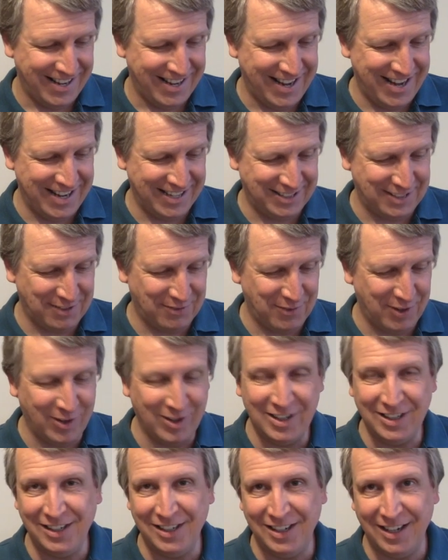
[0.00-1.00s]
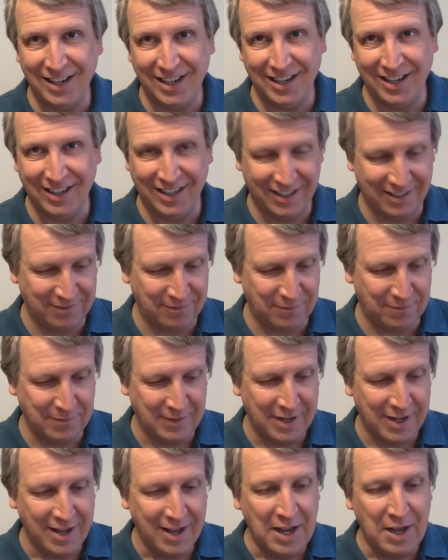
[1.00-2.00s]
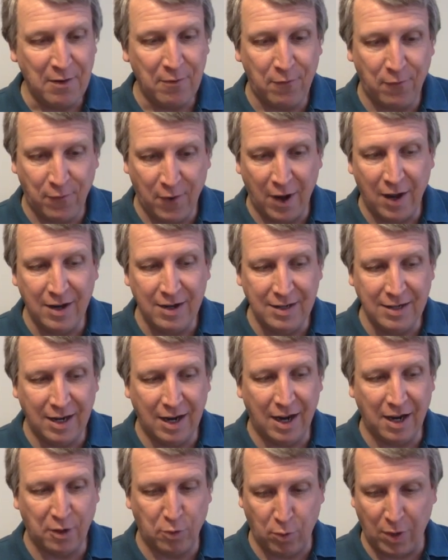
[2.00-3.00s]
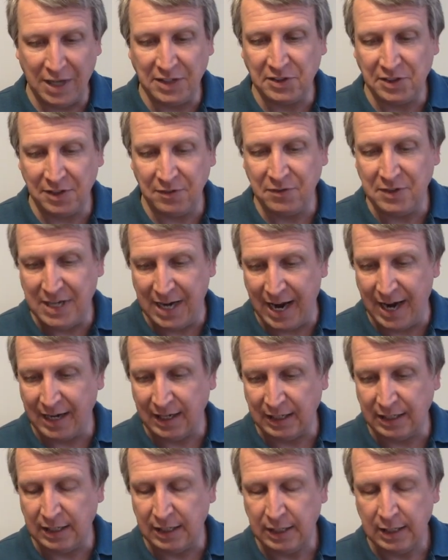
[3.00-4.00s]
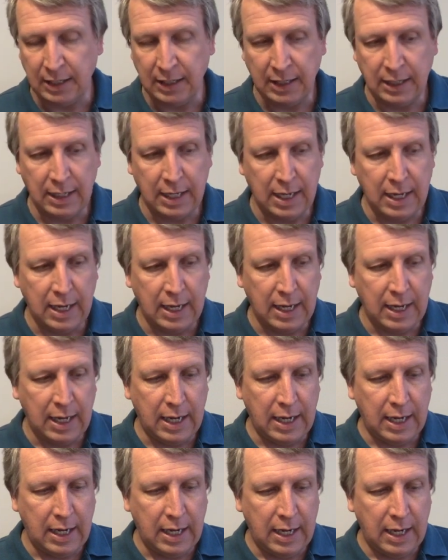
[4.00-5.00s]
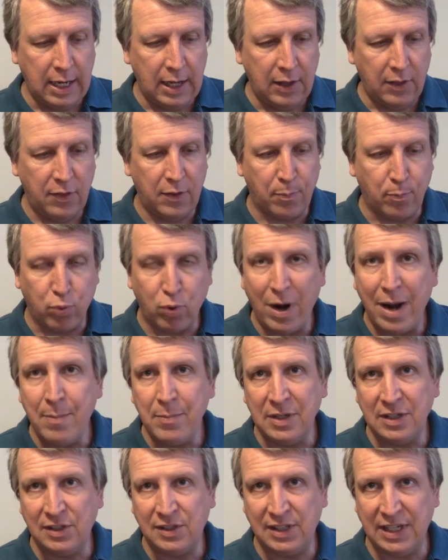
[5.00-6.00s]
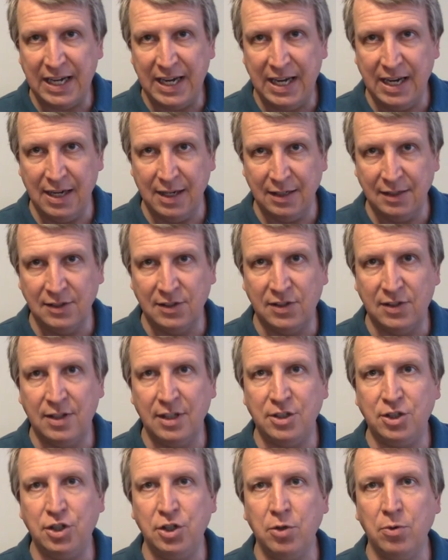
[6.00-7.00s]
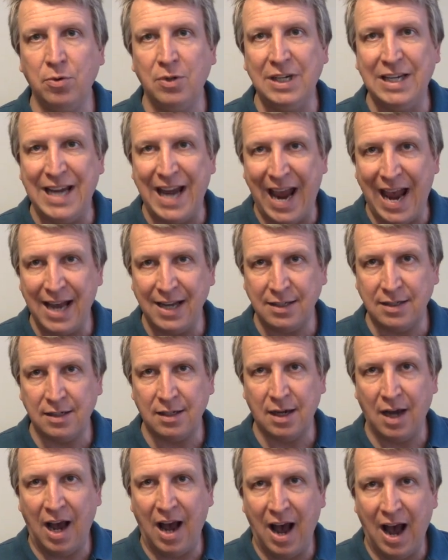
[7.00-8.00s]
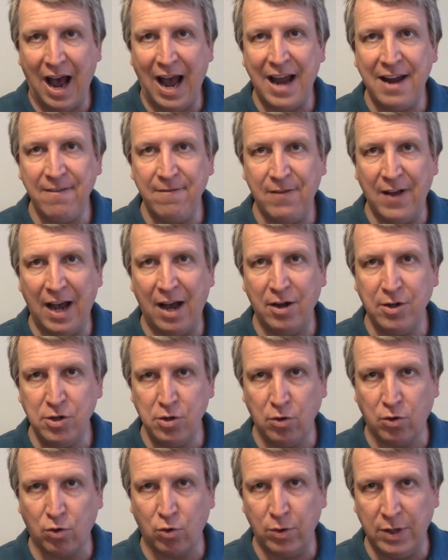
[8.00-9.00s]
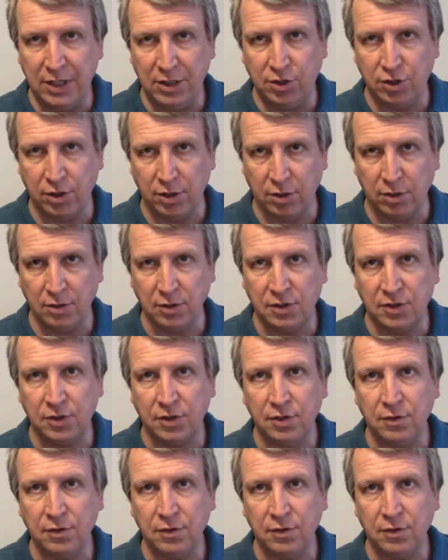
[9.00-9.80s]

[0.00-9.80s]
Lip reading: It's a very fun, aggressive deck. The premise is that you get high-value creatures